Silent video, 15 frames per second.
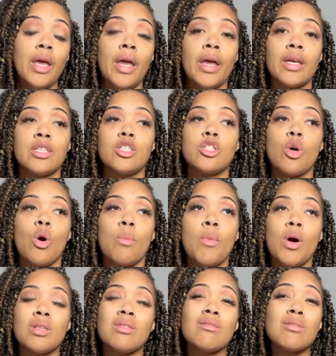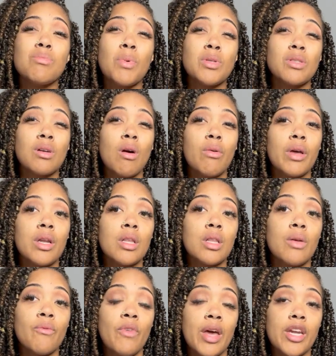And so I'm also supposed to go get a
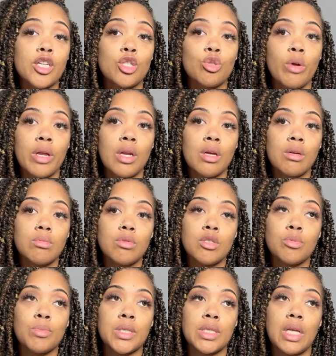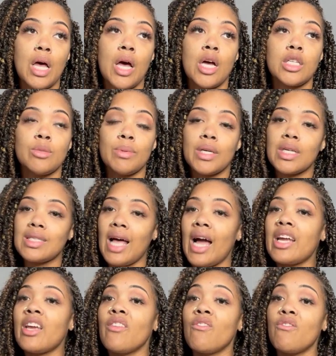lymphatic drainage massage because I
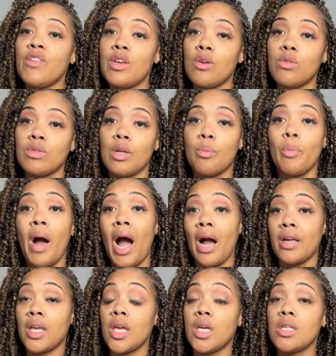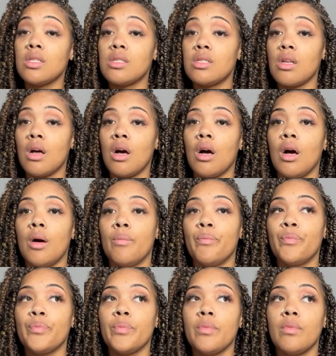can feel the pockets um,
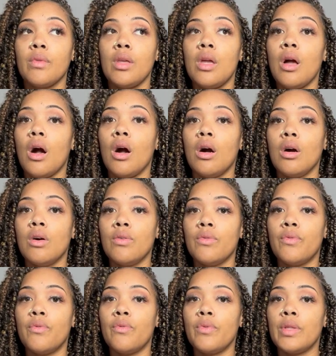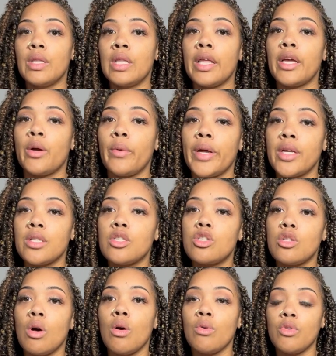of liquid
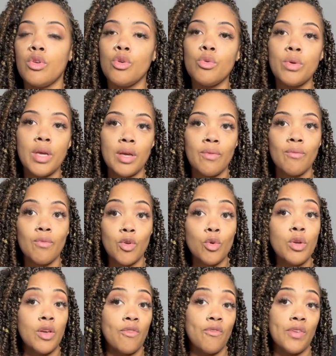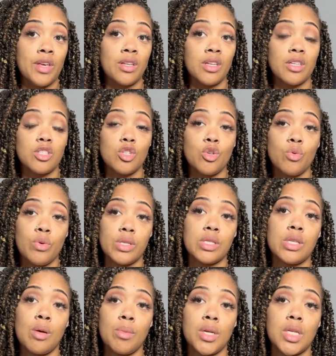so you can you can feel it too in
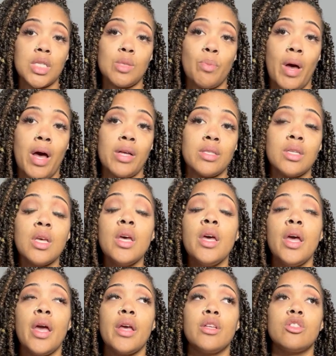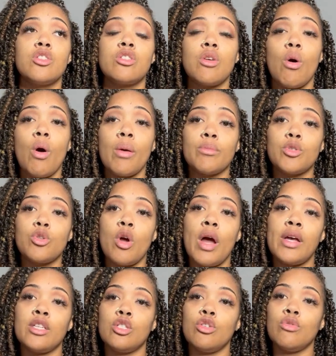some of the spots and so i'm
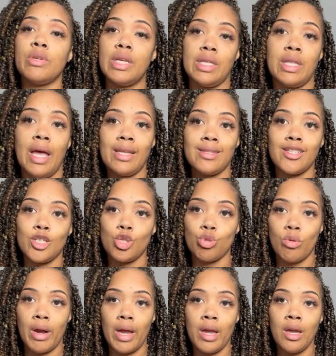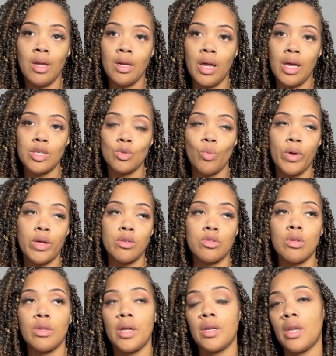trying to get that to drain as well
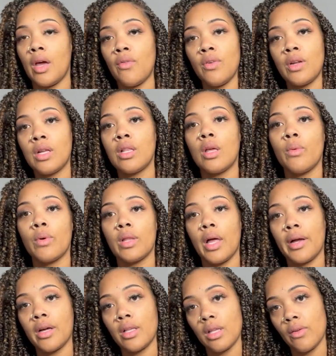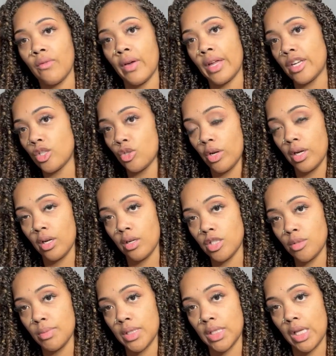so they definitely were like a lymphatic drainage
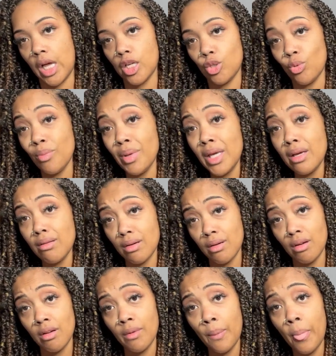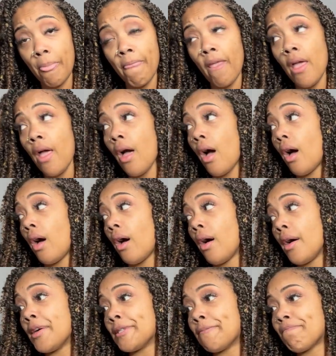massage would be good
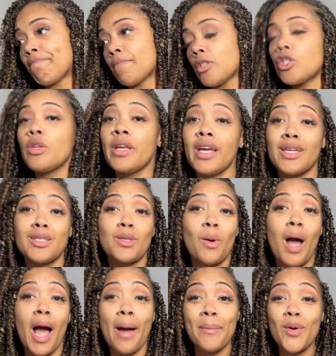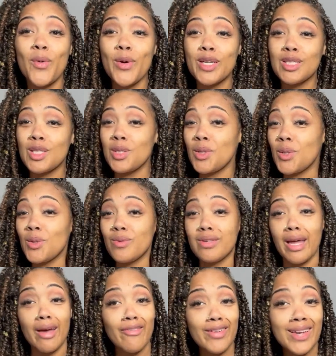um, so yeah, so I'm going to
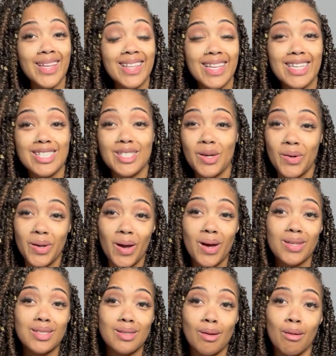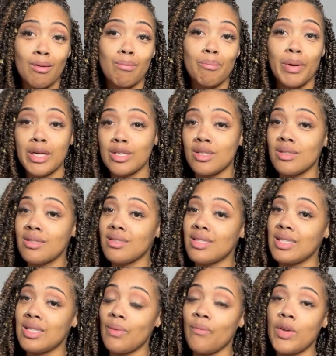definitely show y'all some pictures
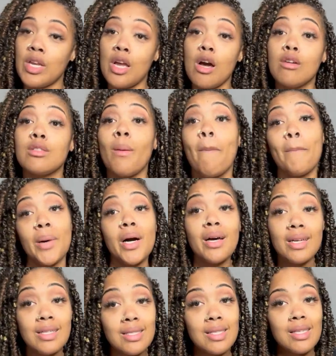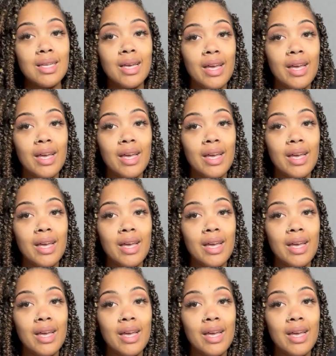and some videos, but